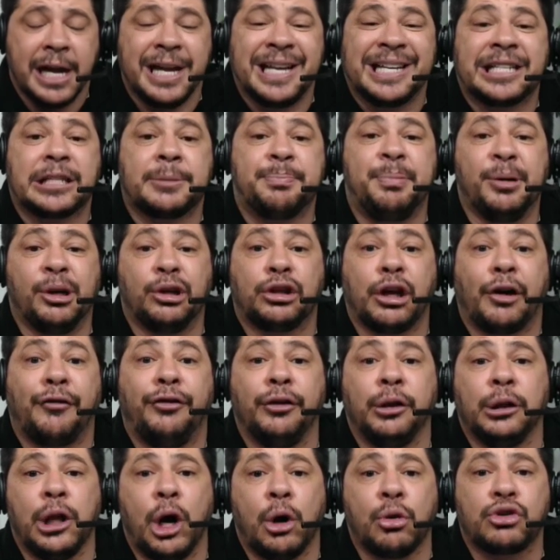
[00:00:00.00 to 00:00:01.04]
a spirit
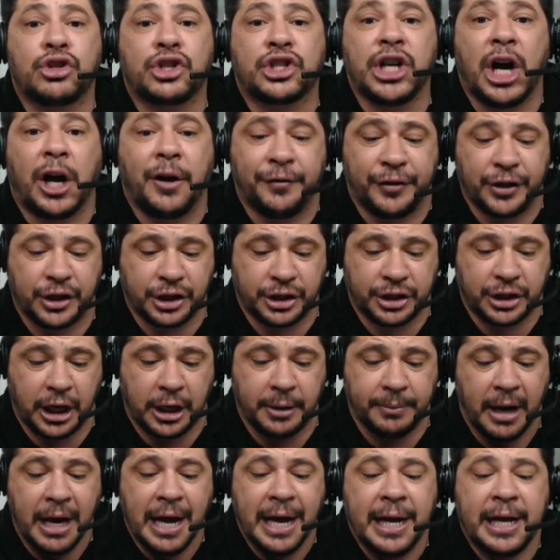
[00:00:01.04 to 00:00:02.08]
of low
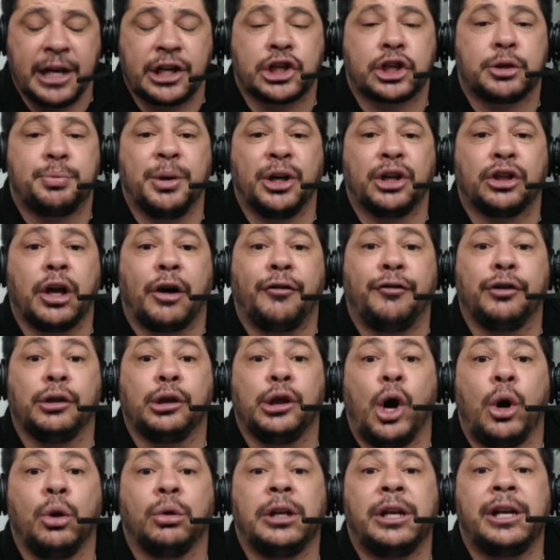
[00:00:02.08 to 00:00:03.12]
self-esteem, a spirit of
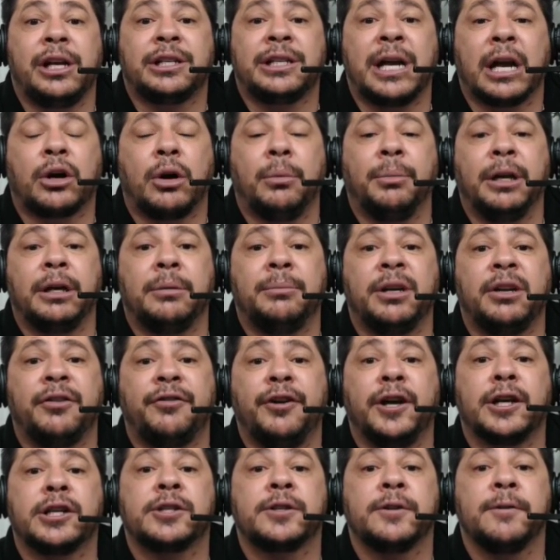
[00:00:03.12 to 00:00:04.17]
loneliness, I command to
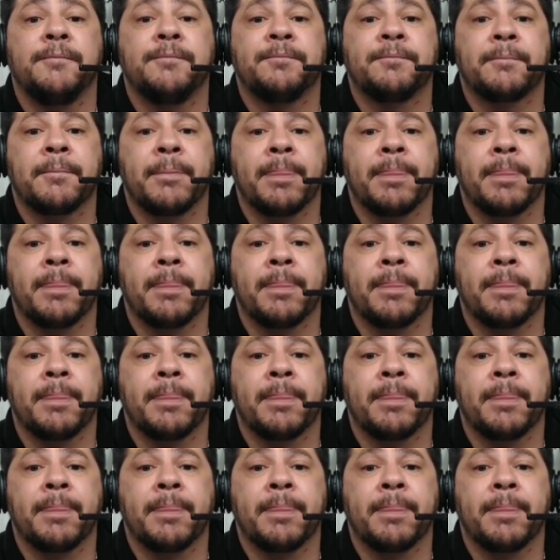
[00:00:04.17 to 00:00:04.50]
manifest.